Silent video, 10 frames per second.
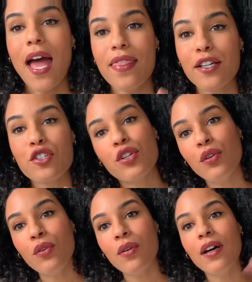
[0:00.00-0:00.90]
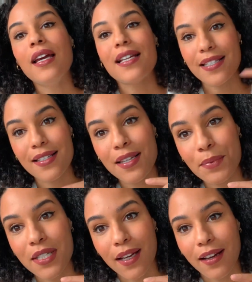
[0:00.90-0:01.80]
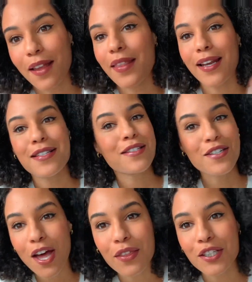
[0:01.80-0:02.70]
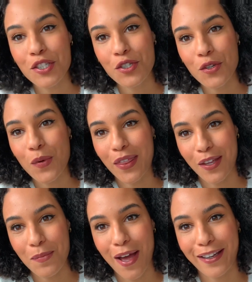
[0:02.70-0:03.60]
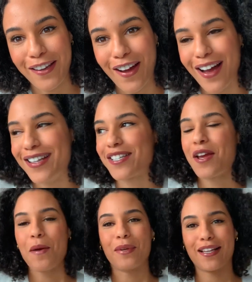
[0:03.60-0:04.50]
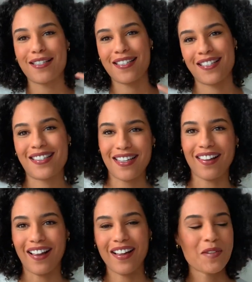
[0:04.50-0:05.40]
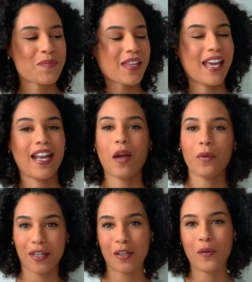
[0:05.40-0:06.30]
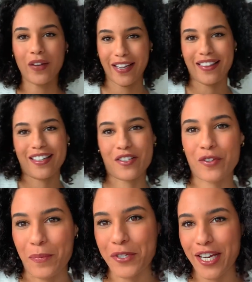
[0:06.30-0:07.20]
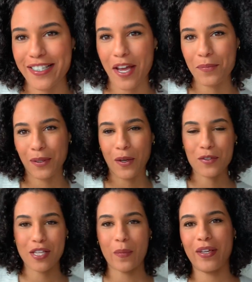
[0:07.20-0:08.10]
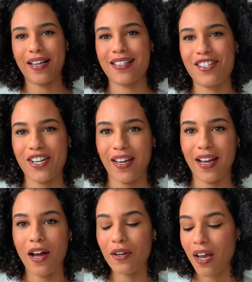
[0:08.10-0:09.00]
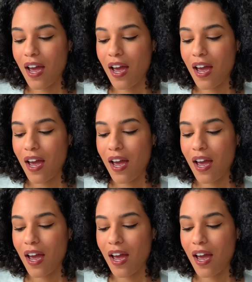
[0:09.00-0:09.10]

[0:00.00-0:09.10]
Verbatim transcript: And then two is this lipstick that has nothing to do with Il Makiage because this is Stila and I will include it in the description down below so that way you guys can check it out.